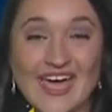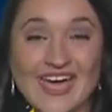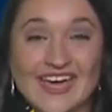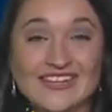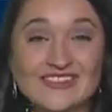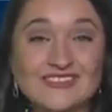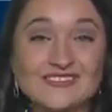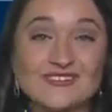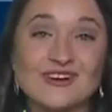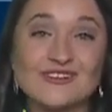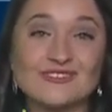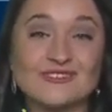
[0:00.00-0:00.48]

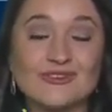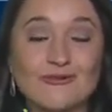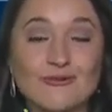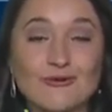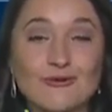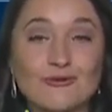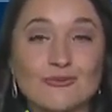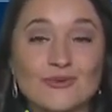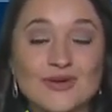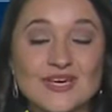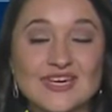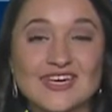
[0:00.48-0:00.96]
and throughout the
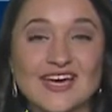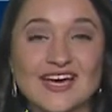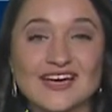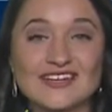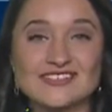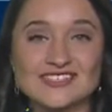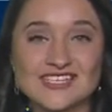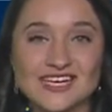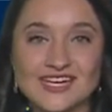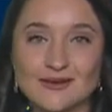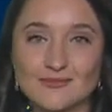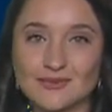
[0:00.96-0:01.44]
whole
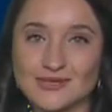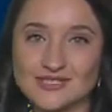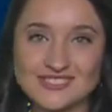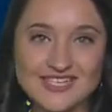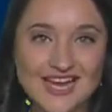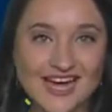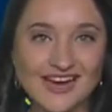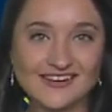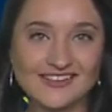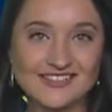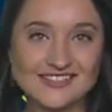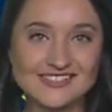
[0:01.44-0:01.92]
weekend, but it's
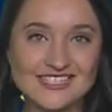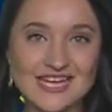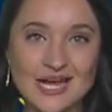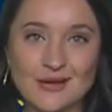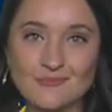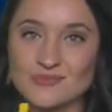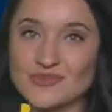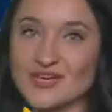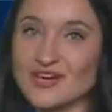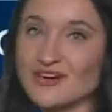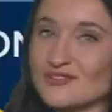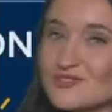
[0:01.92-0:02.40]
not going to
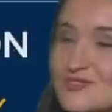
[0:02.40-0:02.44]
stop there.